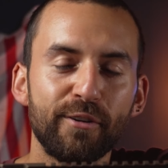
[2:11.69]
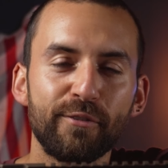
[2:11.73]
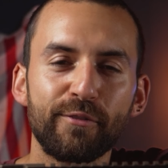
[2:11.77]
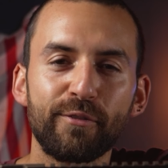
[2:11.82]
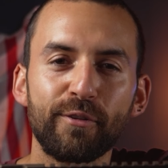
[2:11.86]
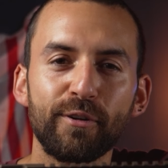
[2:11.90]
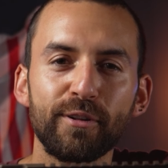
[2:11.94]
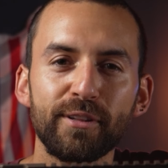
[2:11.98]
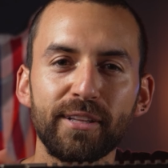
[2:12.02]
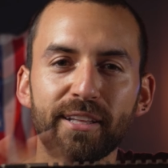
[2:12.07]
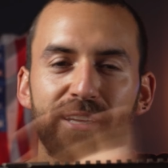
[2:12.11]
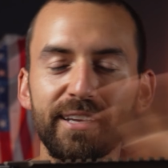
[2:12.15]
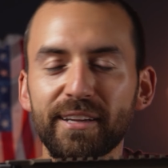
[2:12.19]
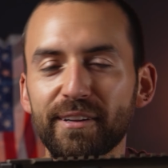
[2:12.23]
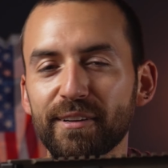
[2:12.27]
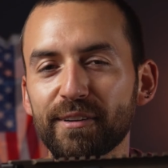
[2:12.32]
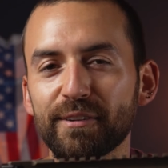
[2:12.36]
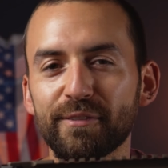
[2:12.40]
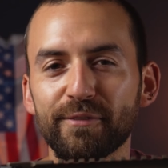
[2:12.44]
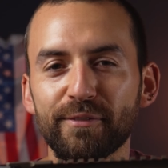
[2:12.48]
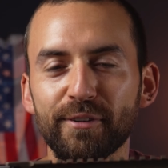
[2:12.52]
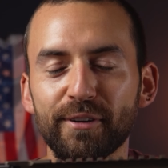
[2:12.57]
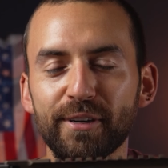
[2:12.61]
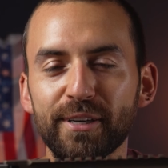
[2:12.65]
fully
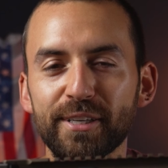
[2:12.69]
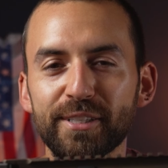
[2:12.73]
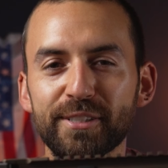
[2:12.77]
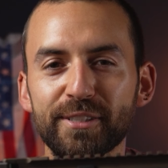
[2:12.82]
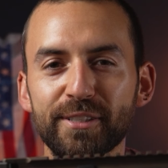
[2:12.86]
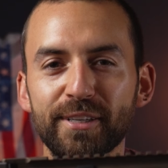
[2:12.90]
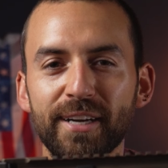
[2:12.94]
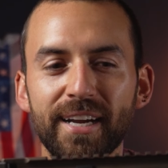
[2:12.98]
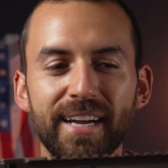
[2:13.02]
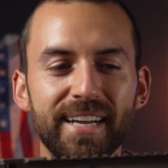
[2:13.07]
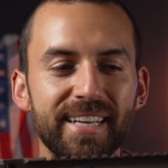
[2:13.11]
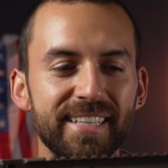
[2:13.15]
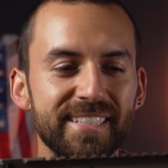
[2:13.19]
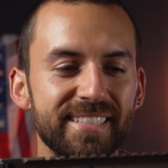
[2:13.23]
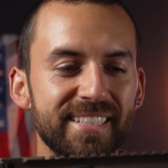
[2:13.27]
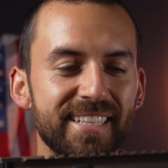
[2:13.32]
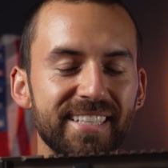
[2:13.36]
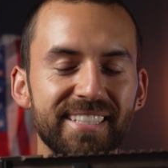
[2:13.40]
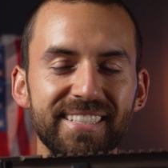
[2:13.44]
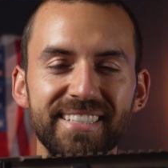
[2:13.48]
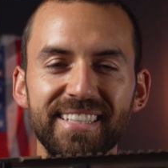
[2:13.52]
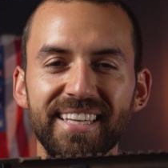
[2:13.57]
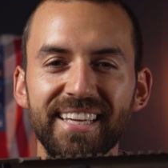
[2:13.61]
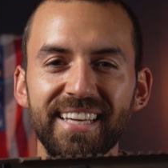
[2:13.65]
furniturize
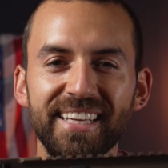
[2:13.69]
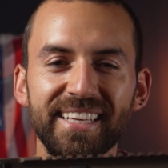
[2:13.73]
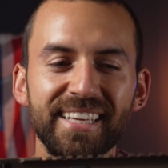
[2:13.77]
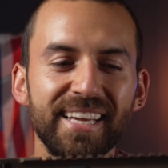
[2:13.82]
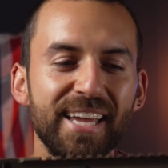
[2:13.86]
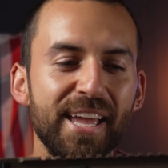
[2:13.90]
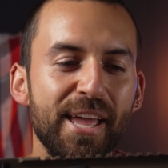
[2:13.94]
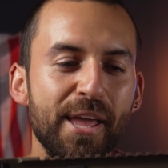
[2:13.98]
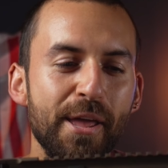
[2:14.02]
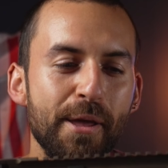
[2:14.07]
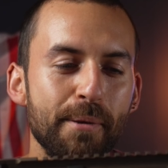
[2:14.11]
this thing.